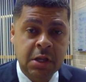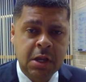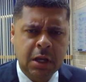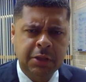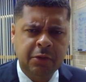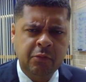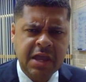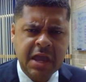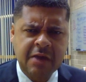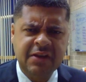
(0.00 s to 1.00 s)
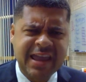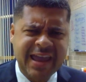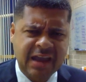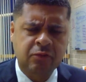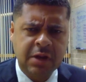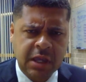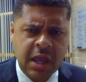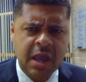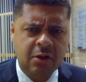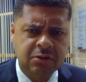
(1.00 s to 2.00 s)
uh, that we have an accurate
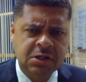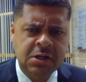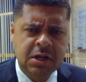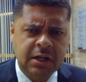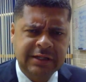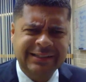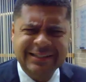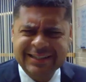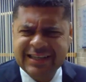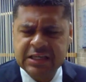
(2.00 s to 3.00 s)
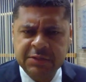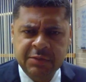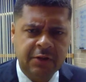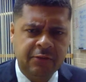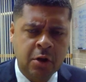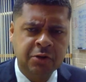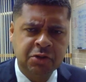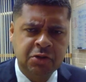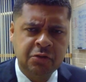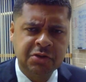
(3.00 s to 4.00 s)
account, uh, an assessment of what our
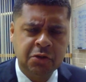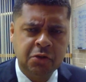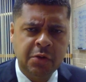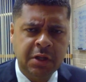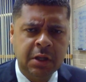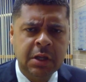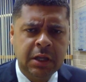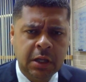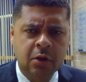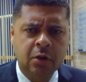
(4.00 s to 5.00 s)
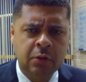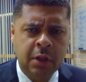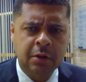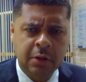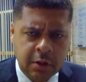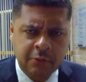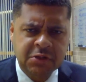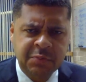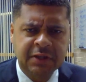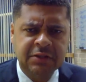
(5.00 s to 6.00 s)
students are doing in our in, in our
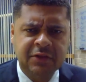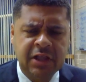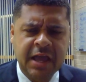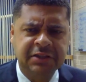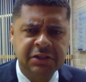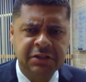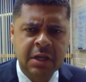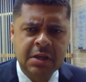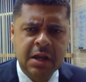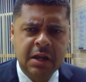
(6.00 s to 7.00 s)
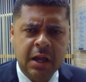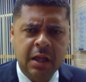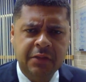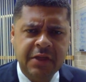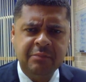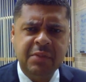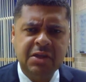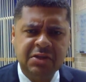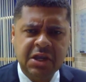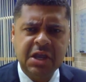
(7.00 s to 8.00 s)
respective classes. Uh, that being
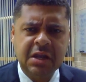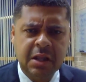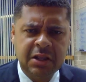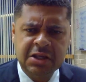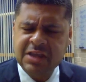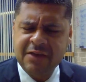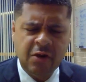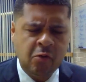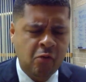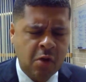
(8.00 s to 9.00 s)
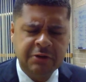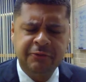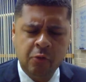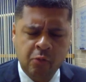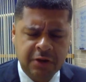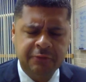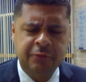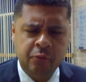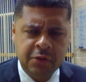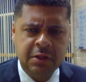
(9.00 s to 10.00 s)
said, let's have a wonderful, wonderful
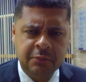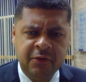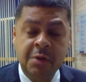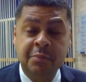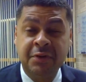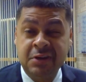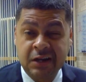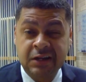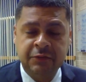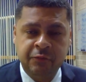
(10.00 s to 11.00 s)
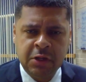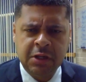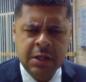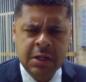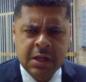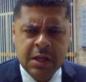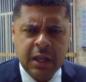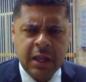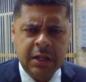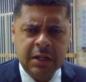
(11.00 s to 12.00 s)
week, very productive week,
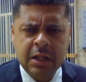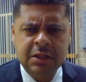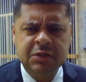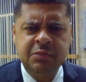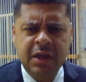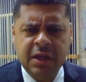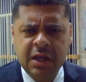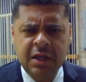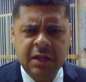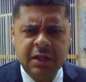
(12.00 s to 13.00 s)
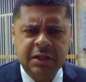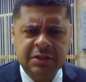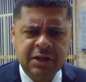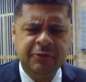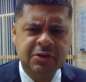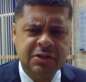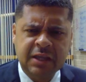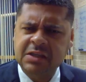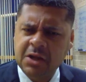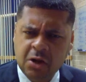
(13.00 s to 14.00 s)
and uh, let's make a, a, difference,
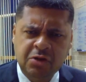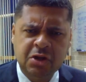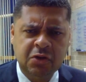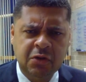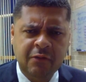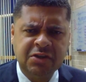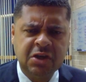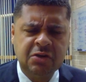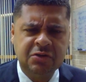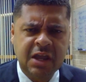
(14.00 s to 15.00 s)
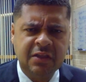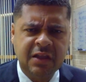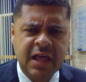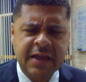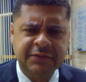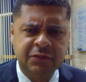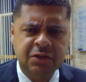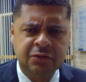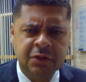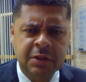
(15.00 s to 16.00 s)
as I know you do every single day in the lives of
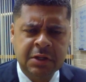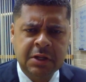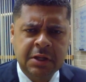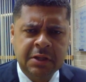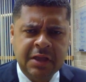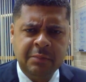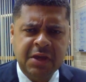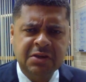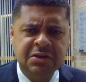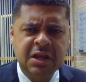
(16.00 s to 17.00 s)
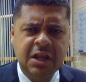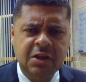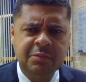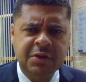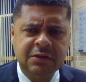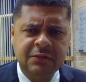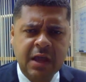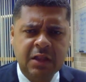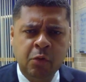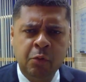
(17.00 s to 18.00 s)
children. That being said, here at Pinson,
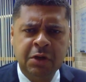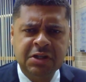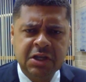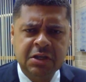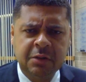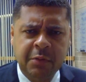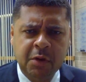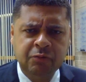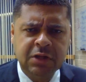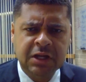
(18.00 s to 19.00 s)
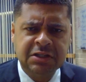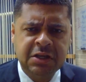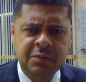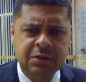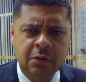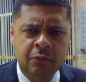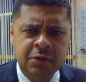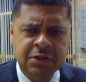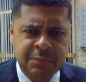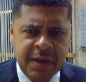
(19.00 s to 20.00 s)
Valley, we will continue to promote achievement,
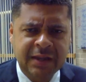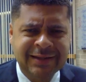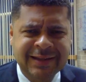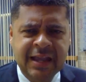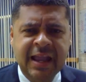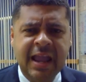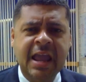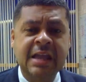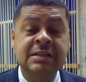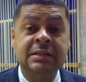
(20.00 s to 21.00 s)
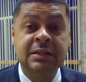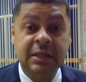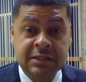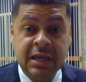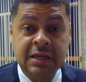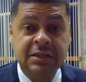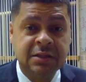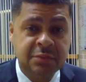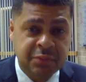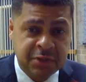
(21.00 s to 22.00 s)
respect, and success.
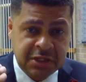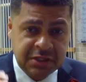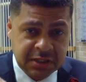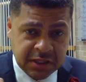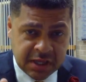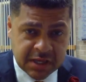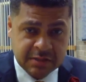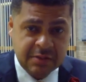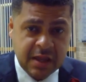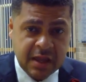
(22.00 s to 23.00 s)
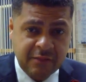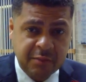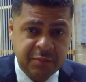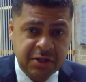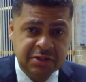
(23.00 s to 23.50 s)
Please, again, have a blessed